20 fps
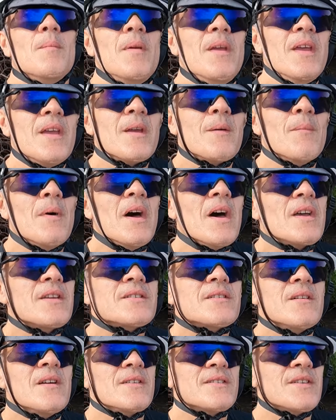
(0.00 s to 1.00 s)
being a
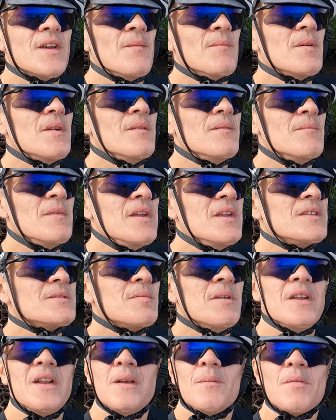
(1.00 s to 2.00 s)
master at something means
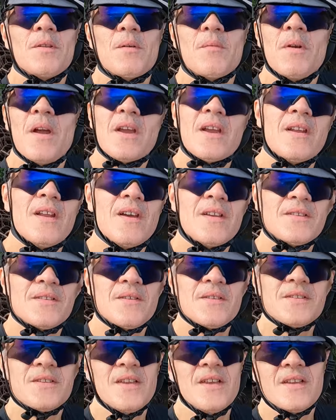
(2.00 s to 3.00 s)
being able to recognize
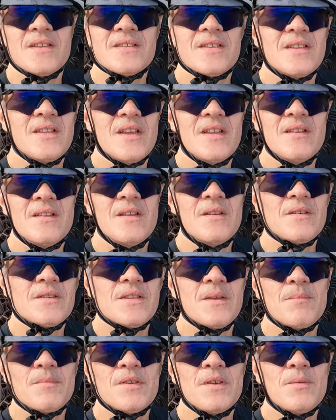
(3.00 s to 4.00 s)
those things and then
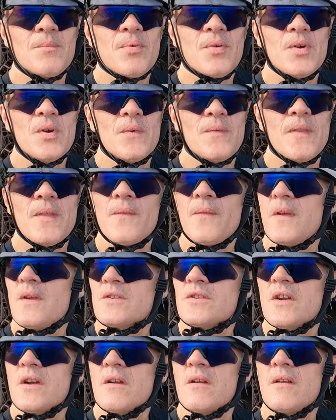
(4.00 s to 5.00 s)
use them to improve in the
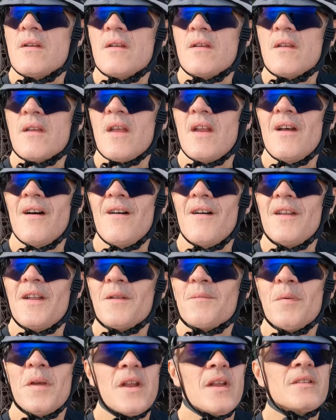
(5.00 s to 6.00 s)
future, you know, and
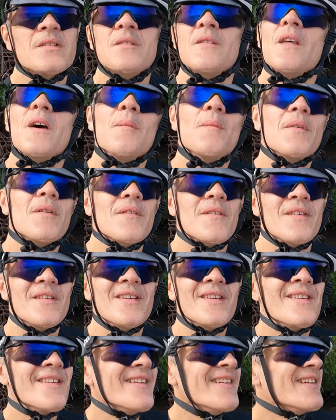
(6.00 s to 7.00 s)
admitting to them.
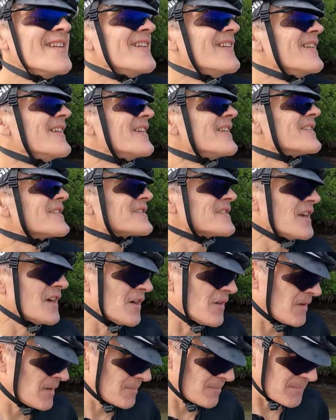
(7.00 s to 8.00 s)

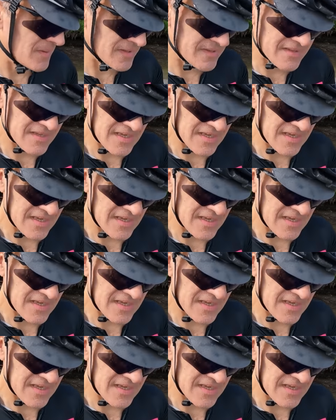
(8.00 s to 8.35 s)
So, but